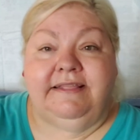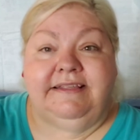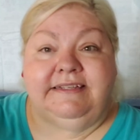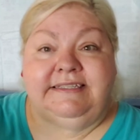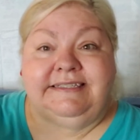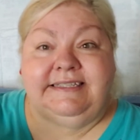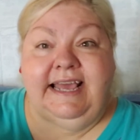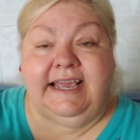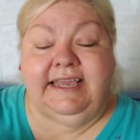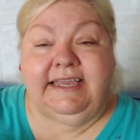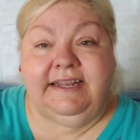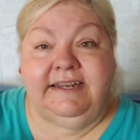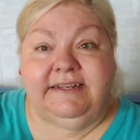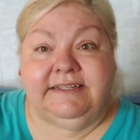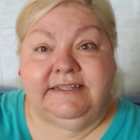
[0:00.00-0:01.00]
the
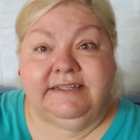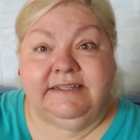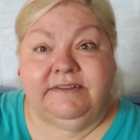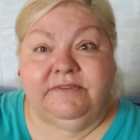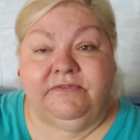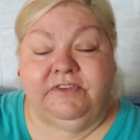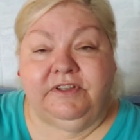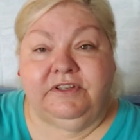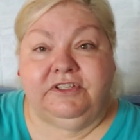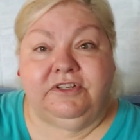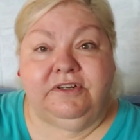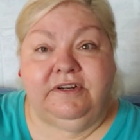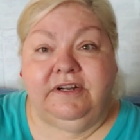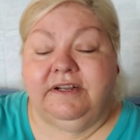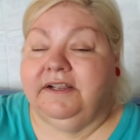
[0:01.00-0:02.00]
second
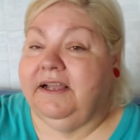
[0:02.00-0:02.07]
filter